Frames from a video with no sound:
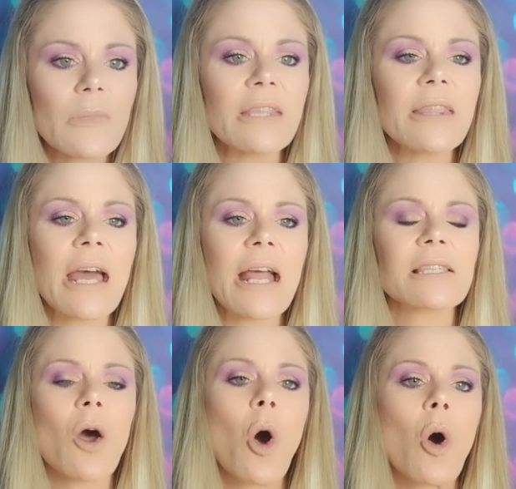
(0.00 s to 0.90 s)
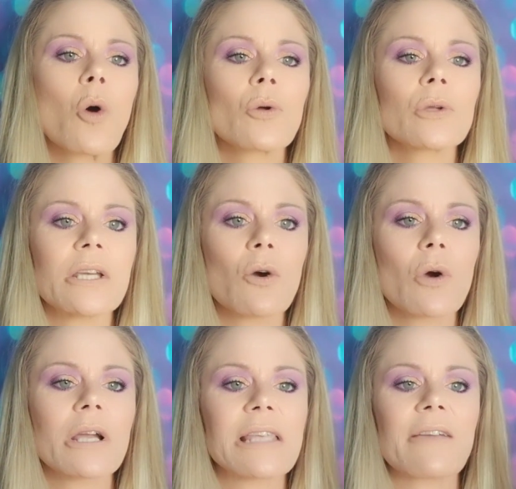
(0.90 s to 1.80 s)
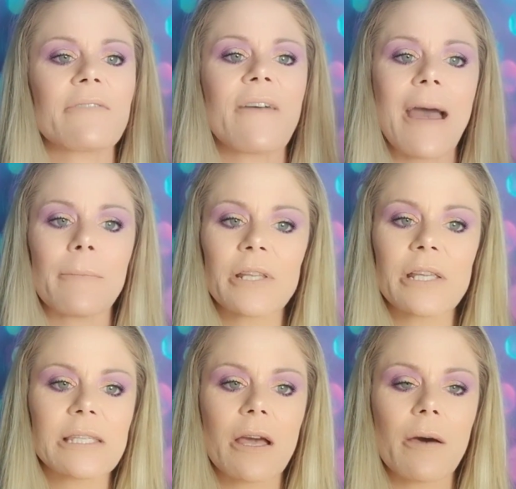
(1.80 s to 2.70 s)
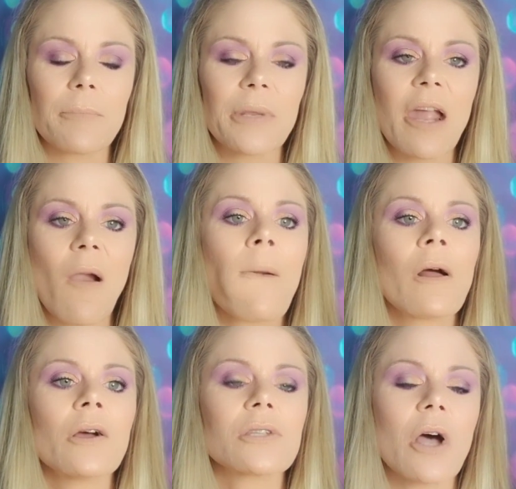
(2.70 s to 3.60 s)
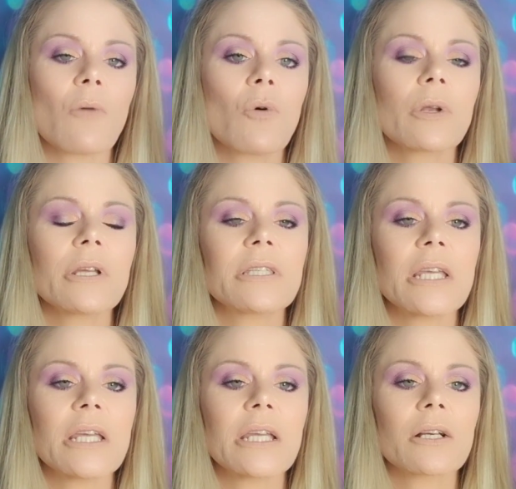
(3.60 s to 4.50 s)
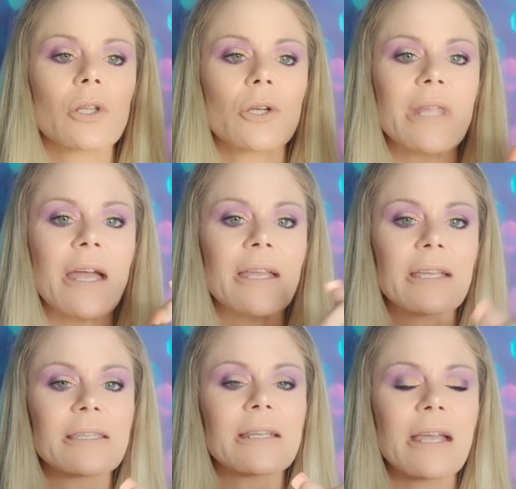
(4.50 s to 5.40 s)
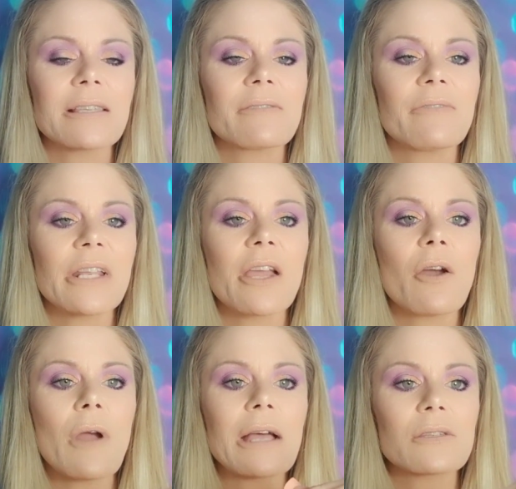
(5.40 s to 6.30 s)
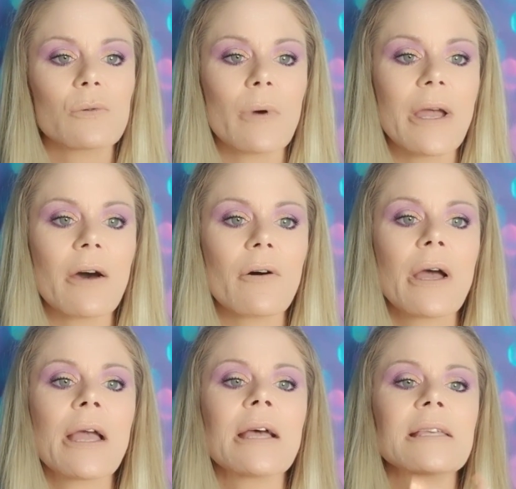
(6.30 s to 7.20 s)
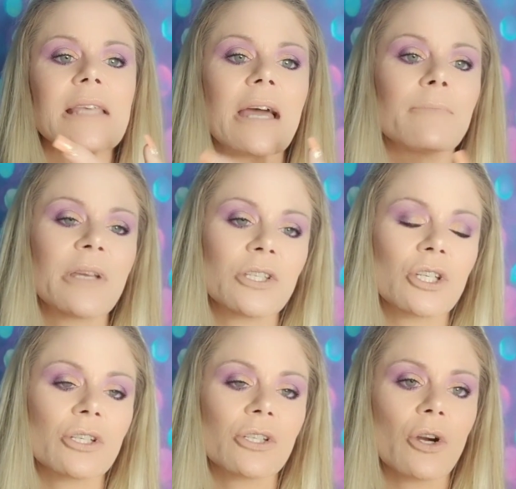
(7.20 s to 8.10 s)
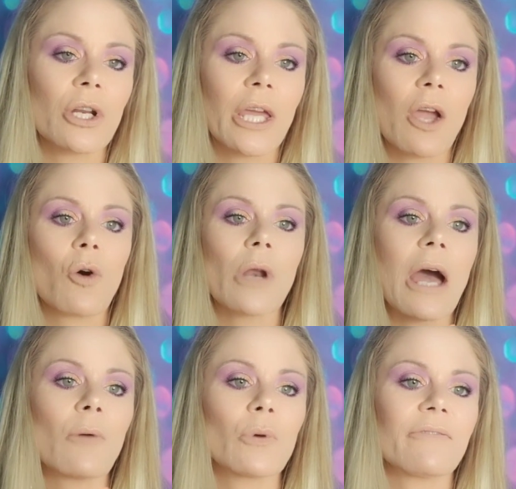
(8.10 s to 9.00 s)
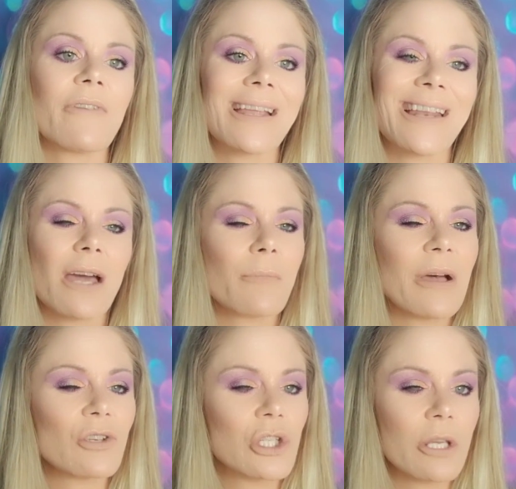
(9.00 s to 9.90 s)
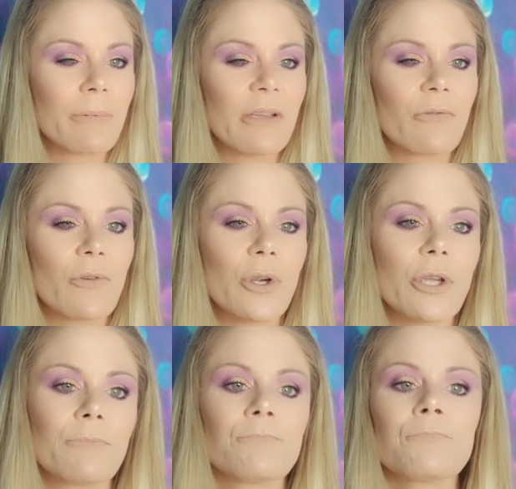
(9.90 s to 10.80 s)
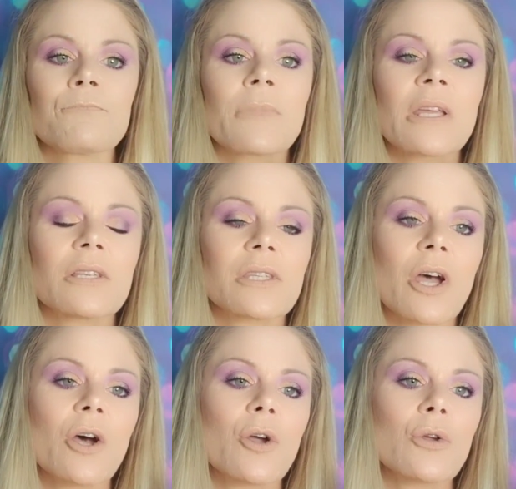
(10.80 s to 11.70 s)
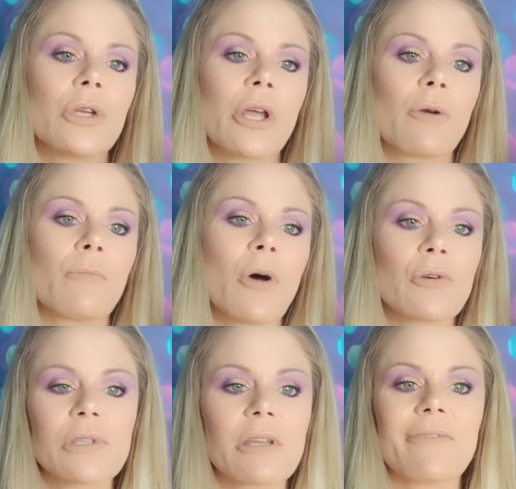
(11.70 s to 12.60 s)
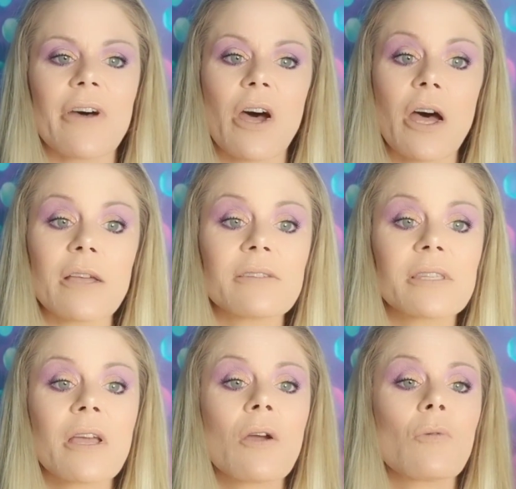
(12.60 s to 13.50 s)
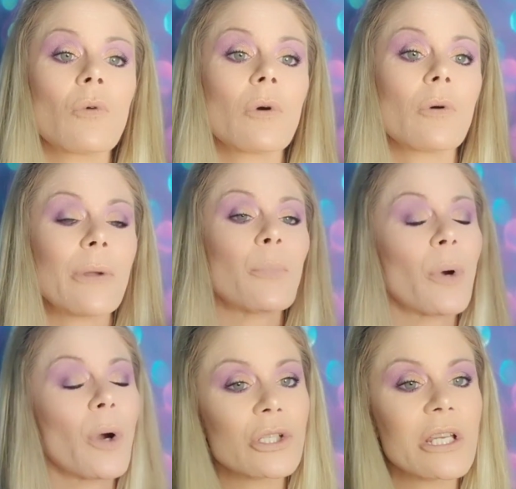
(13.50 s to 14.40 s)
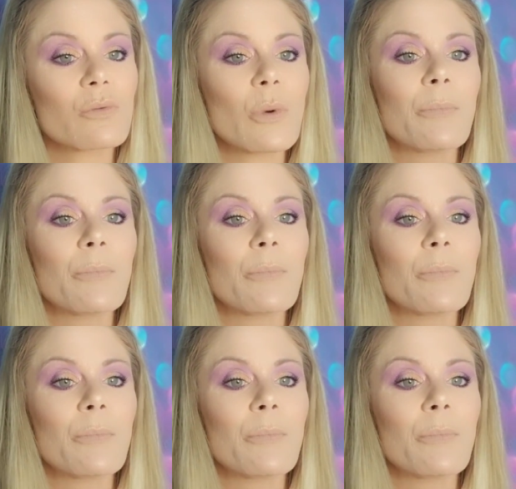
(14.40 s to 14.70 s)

that as a whole, Dior is a fabulous company. So I wanted to include that in today's video as well. As I mentioned early on, I would find out about shipping for you. So, you know, most of us, when we purchase